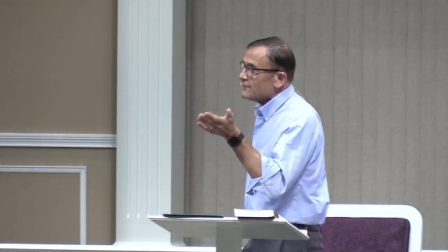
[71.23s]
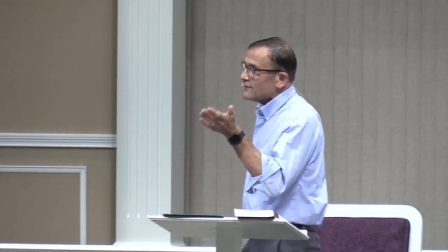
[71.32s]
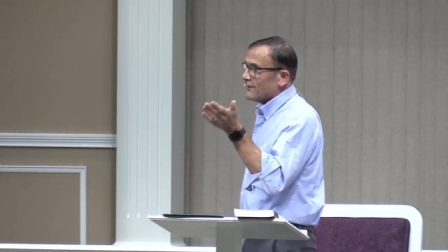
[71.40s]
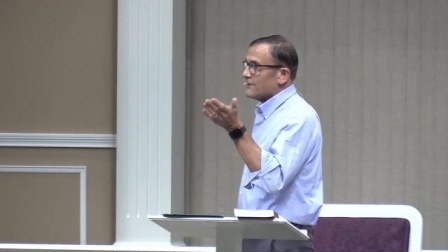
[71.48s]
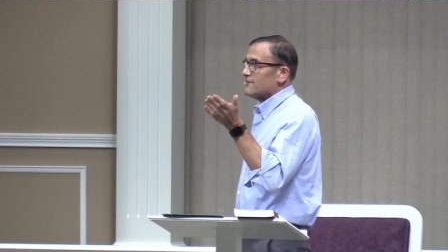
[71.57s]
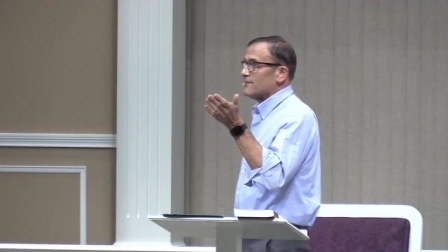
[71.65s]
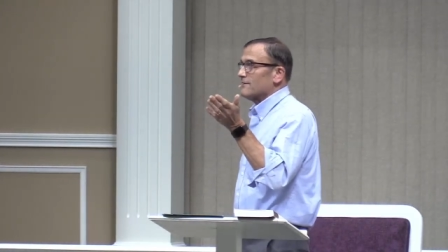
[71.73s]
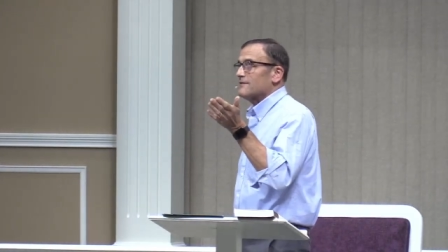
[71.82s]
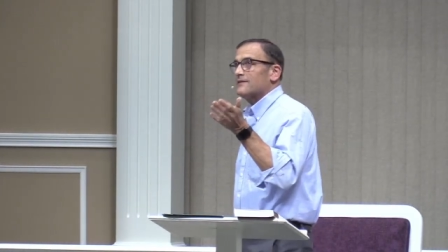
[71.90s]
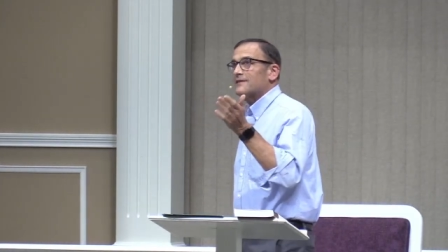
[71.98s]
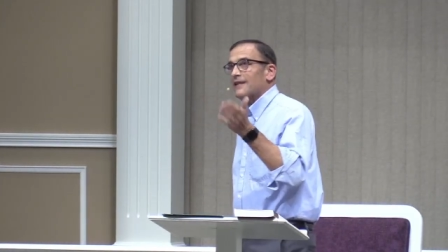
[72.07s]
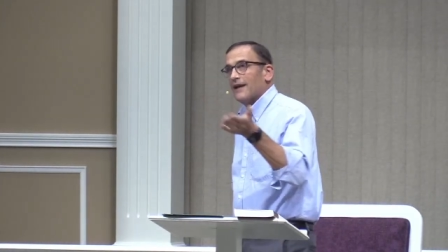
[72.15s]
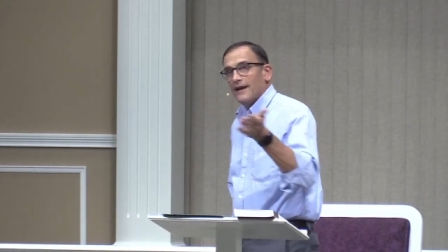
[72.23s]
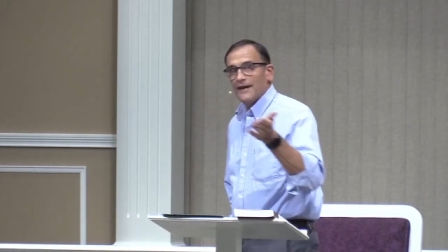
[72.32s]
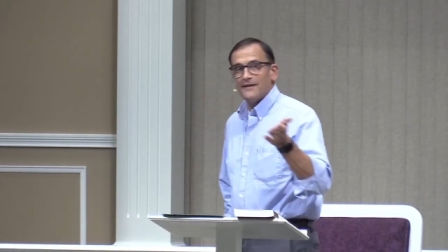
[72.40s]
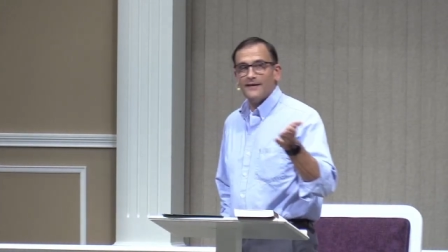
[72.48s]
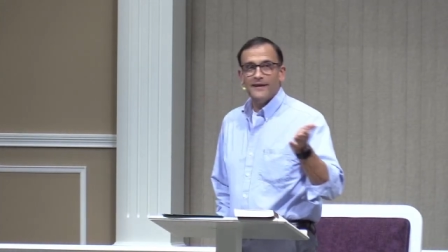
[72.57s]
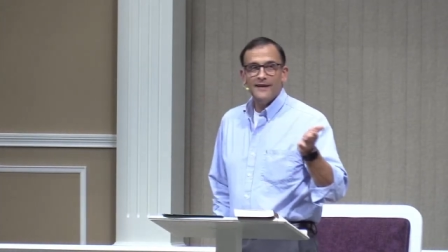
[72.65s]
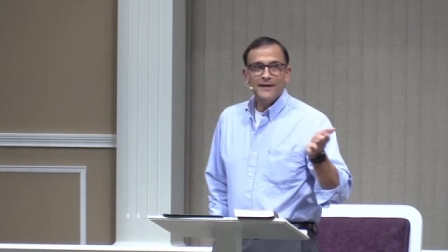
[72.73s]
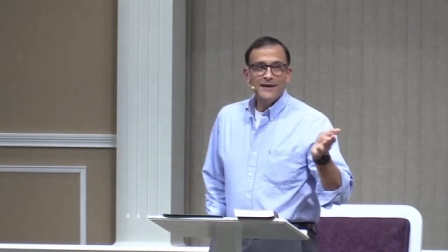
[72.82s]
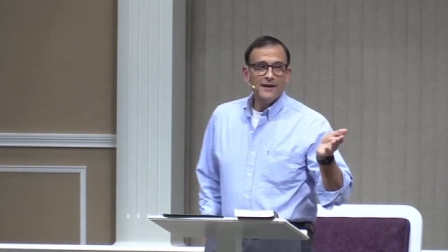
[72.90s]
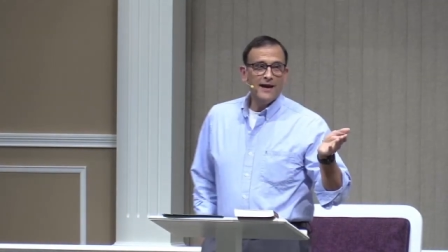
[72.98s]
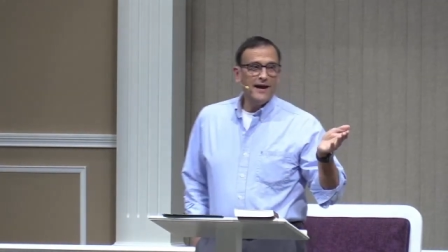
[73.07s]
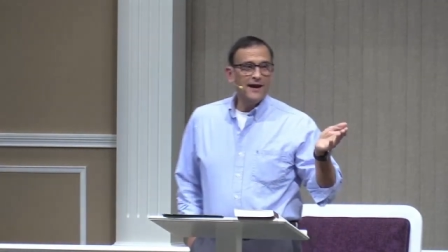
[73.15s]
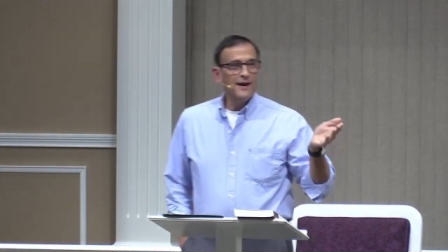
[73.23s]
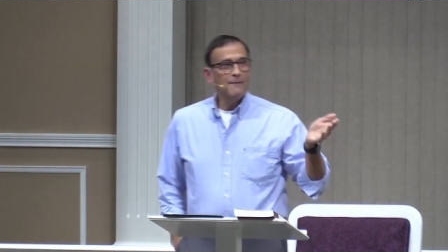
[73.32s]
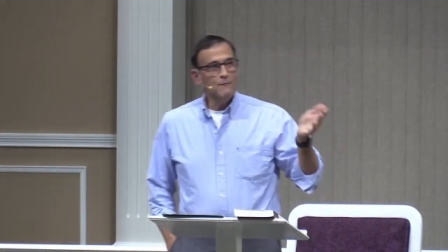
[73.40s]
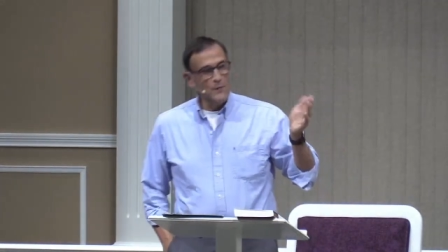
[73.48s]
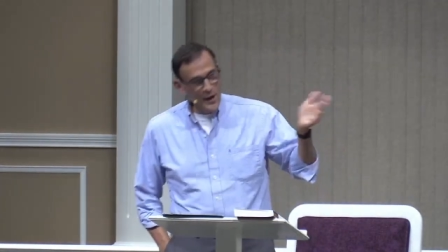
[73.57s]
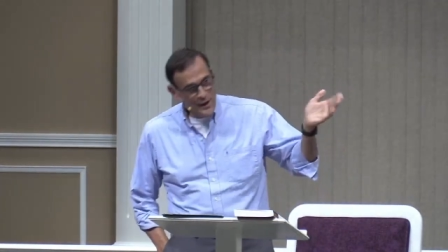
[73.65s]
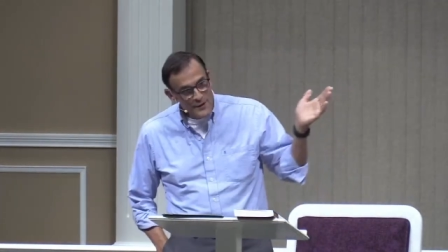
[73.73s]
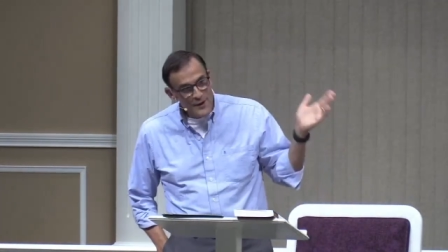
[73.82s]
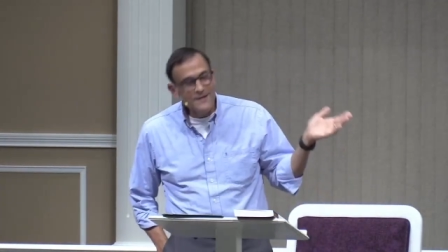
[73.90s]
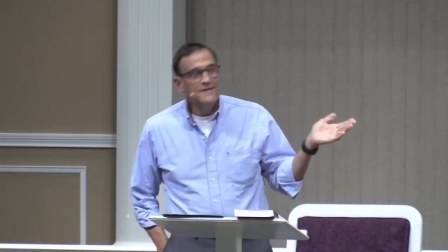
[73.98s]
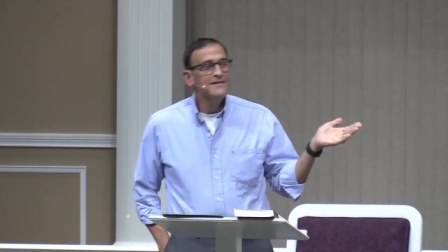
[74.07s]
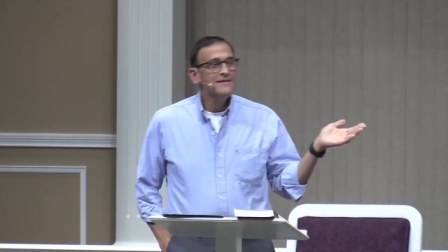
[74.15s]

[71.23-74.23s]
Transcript: sergeant said, uh, Men,